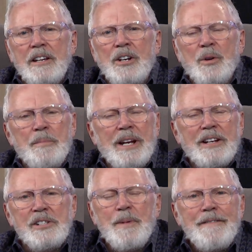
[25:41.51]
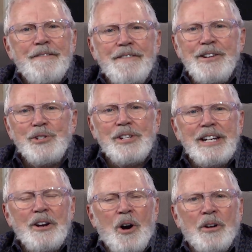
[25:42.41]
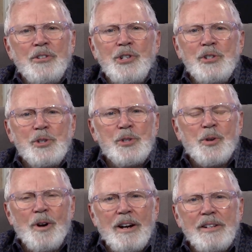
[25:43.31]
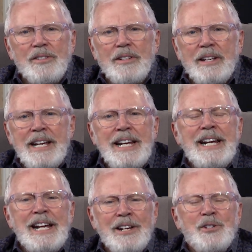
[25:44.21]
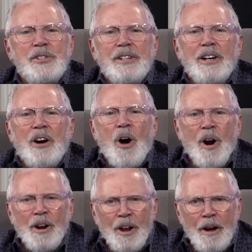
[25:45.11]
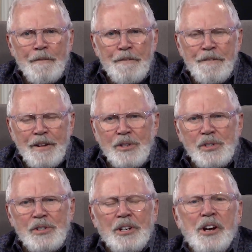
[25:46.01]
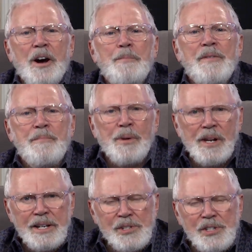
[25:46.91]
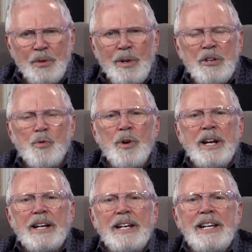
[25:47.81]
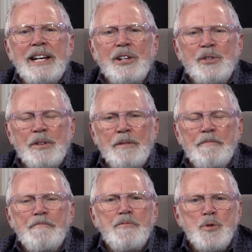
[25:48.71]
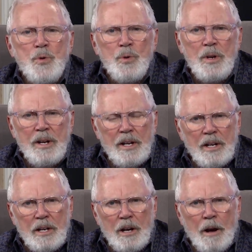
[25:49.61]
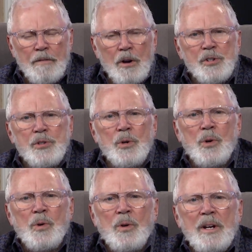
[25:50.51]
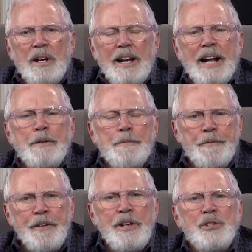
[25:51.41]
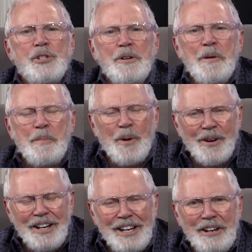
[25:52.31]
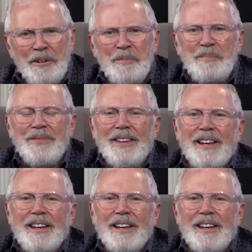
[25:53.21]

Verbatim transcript: You know, it begins by feasting on Jesus Christ. He is our love feast, the cup of bliss that we drink. He is the food of our soul. And to feast upon him,